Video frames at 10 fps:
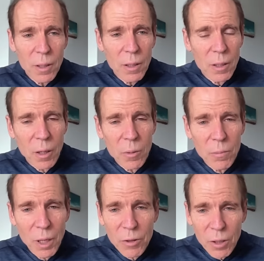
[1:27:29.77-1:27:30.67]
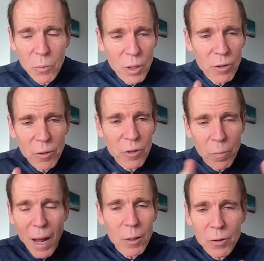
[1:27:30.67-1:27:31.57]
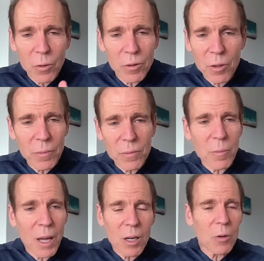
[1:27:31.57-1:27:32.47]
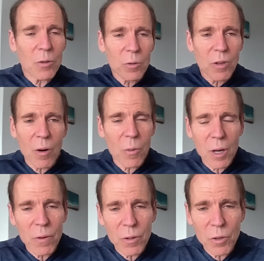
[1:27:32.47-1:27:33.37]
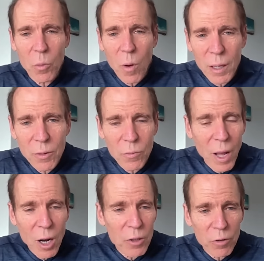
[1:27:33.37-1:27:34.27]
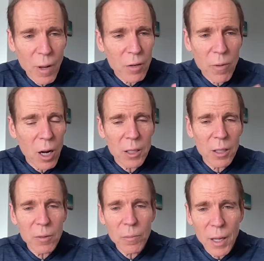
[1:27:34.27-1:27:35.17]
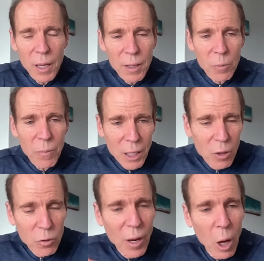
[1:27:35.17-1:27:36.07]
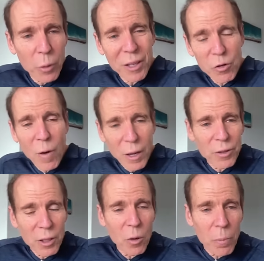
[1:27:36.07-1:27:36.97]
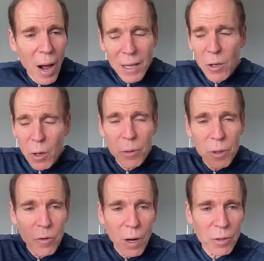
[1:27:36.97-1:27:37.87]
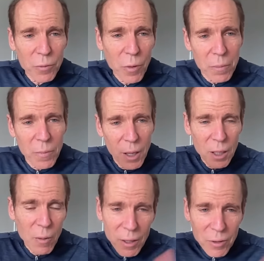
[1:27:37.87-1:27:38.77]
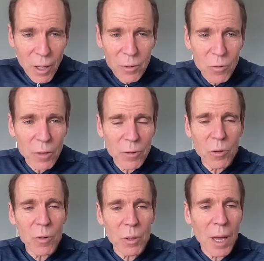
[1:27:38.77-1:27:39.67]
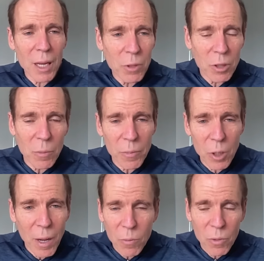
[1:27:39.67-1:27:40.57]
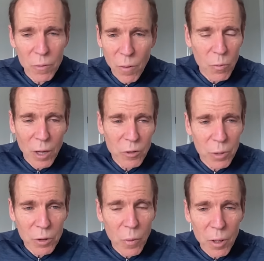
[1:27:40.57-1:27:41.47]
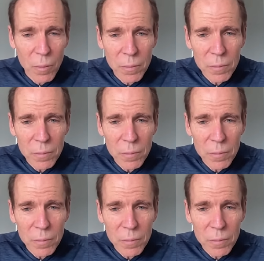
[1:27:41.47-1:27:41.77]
You know, mix it in with some sprouts or some tomatoes or cherry, whatever it is you want. Red shredded red onion and and make your healthy dressing or buy your healthy dressing from, you know, I sell dressings already made, but you can, you know, make, we have great recipes for them.